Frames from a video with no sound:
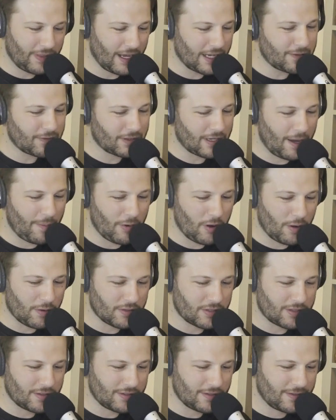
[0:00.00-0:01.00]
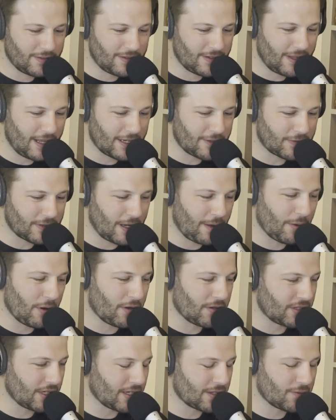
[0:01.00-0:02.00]
But thanks for coming on. Thanks for coming
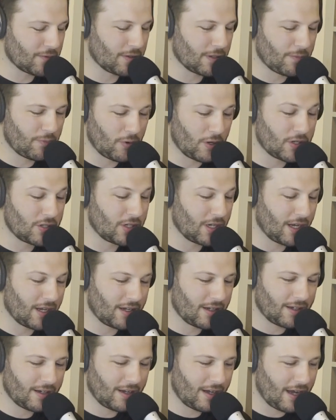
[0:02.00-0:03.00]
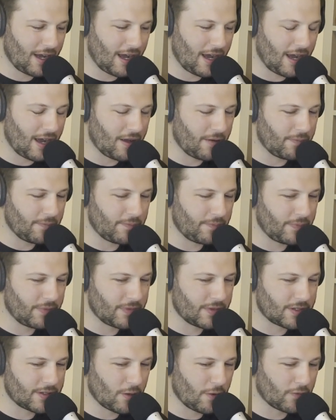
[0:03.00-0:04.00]
on, Jess. Really appreciate it.
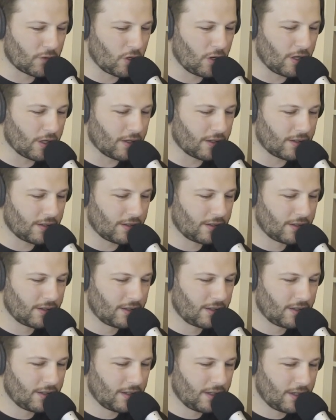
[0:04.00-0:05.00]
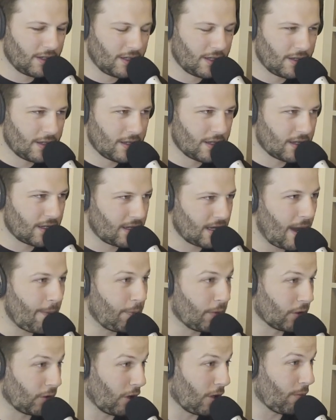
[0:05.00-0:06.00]
So we've got a
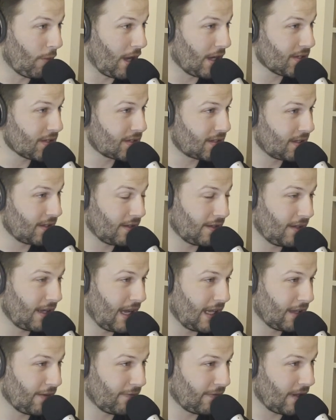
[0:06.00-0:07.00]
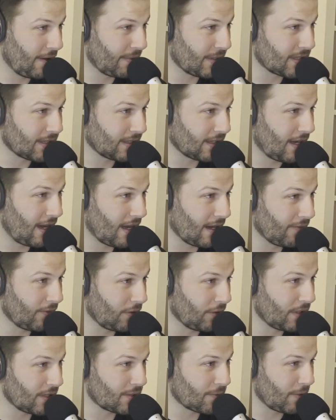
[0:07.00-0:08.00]
couple of Group 1s to end the Flemington
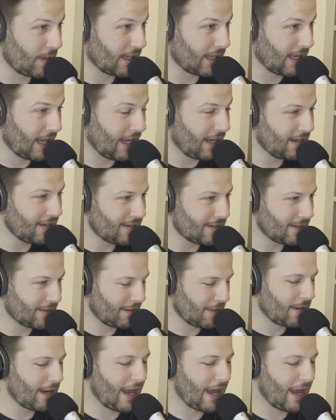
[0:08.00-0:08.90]
Carnival this weekend.